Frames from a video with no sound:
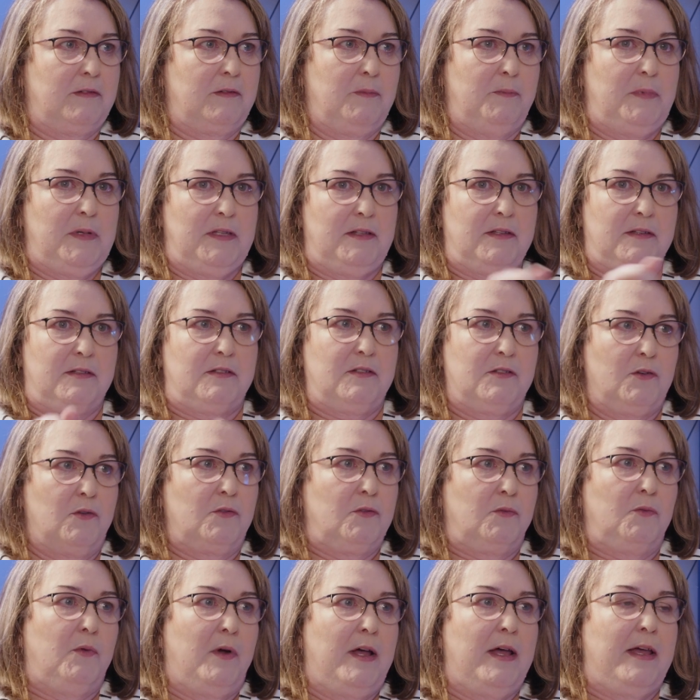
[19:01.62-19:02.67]
to be this
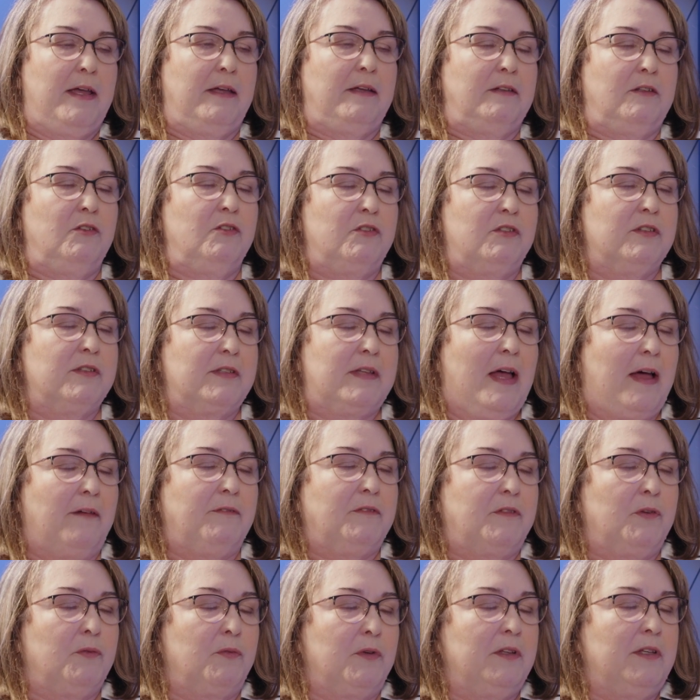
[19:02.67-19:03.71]
certain way, and you just have
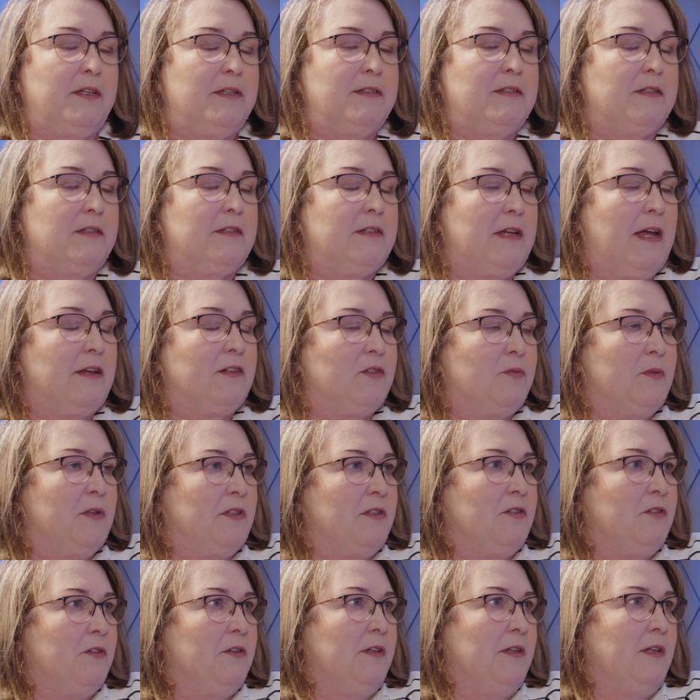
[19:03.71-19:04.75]
to release attachment
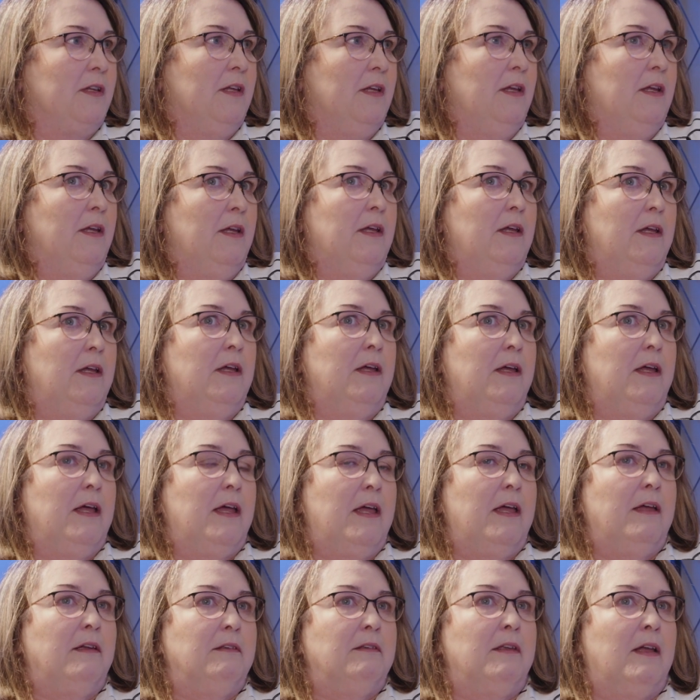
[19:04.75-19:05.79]
to it. Right.
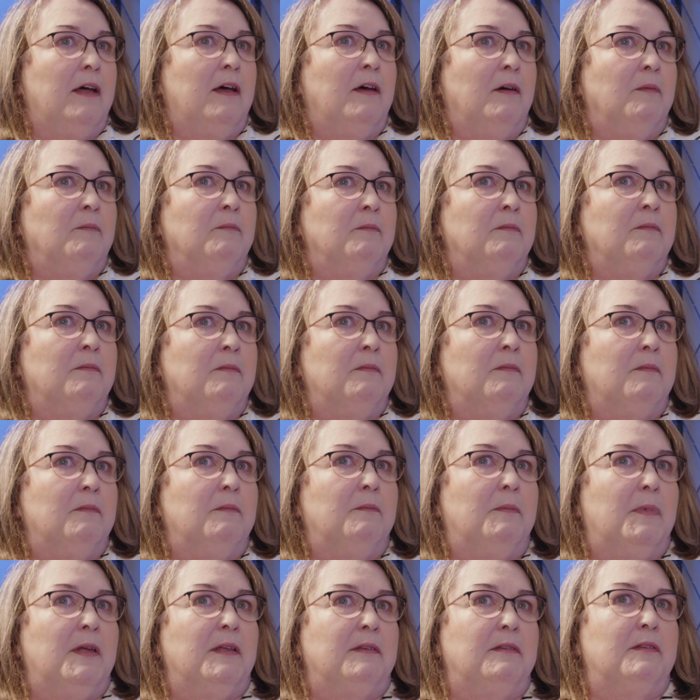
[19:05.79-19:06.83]
And, um,
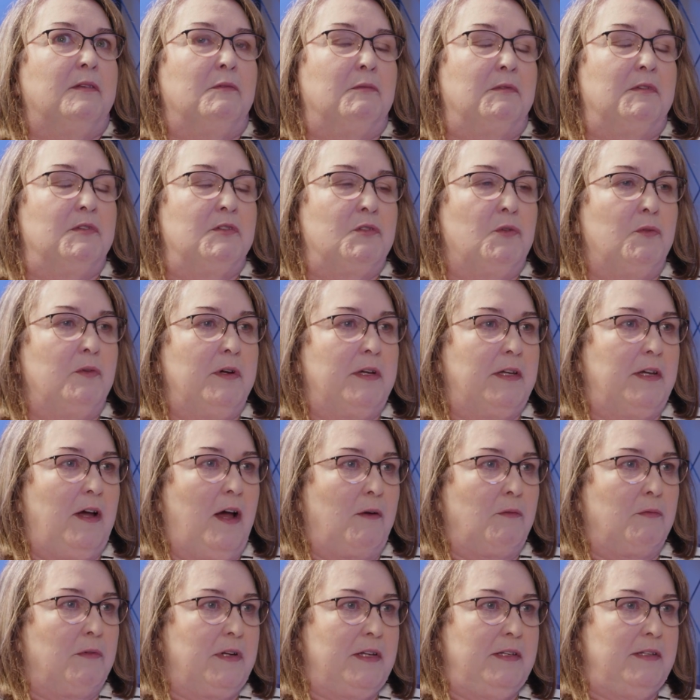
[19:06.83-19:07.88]
but the story
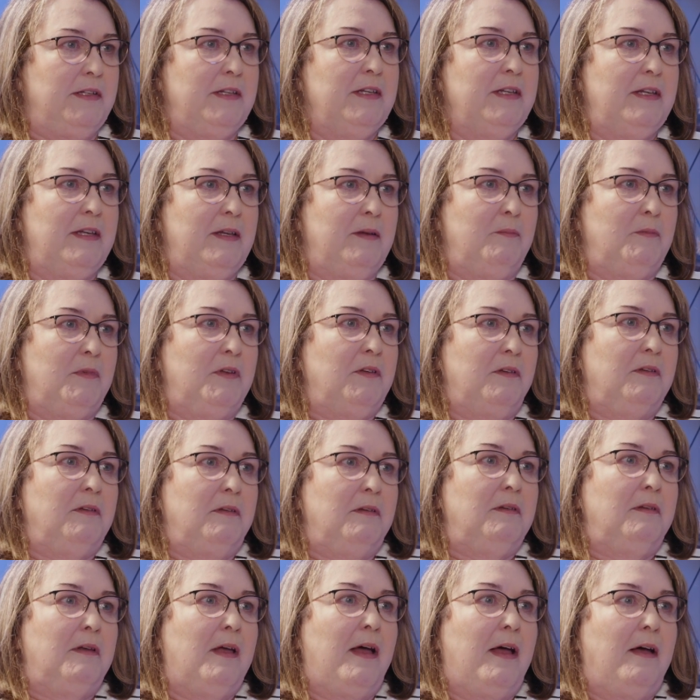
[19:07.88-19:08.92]
got redeemed
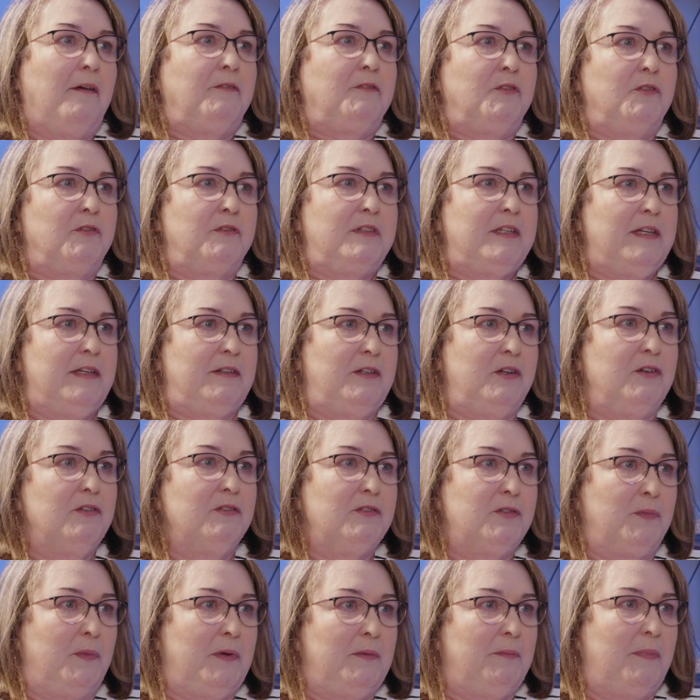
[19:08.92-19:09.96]
after 10
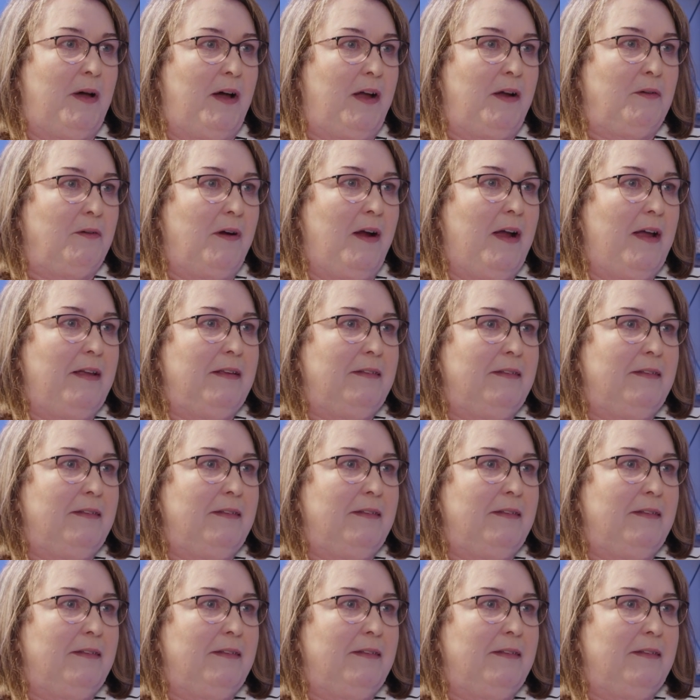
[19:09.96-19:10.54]
years went by, yeah. right?